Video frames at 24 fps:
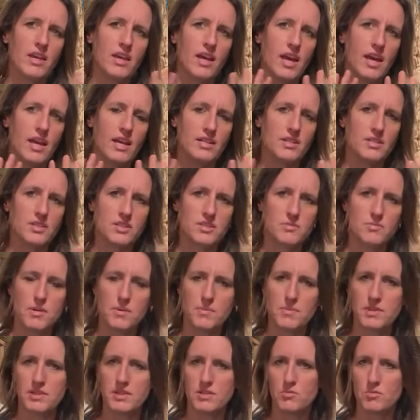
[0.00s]
and just
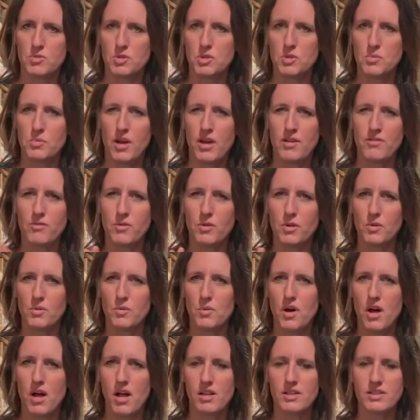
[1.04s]
maybe some two by four
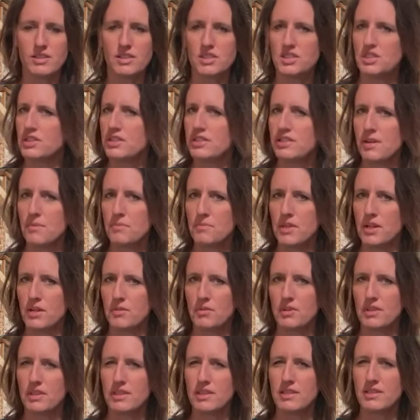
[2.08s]
walls, just something
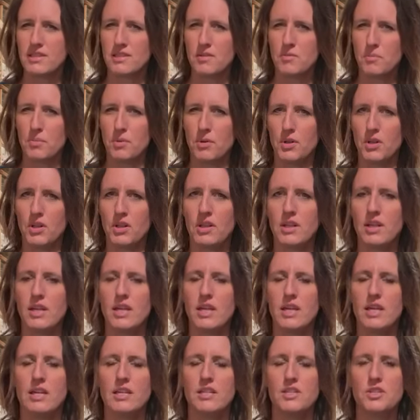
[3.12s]
really simple
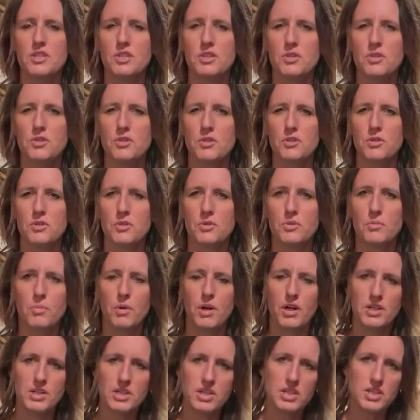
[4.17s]
to
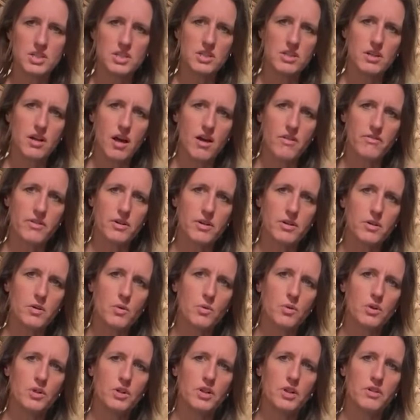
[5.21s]
partition off a
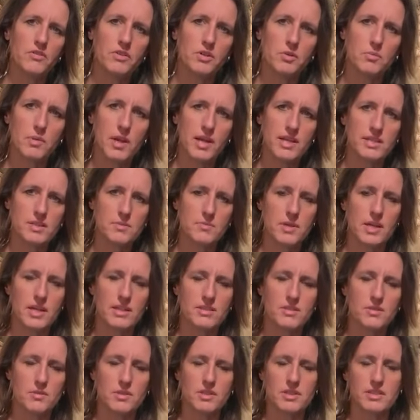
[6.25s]
corner of your basement
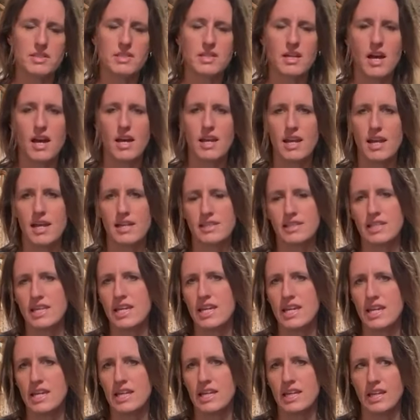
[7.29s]
so it's not as
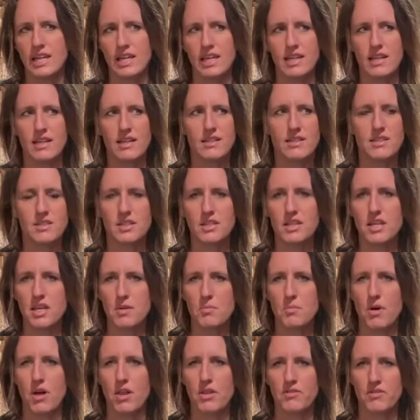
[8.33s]
heated to keep
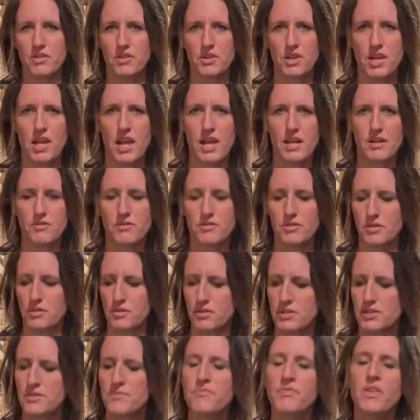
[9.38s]
all of your canned
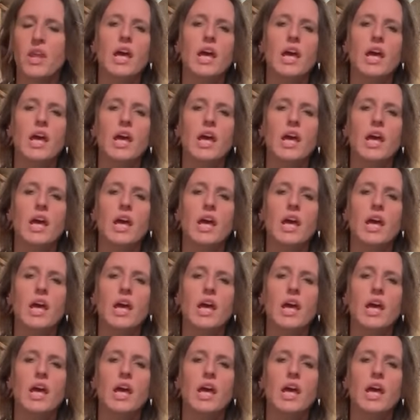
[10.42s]
foods.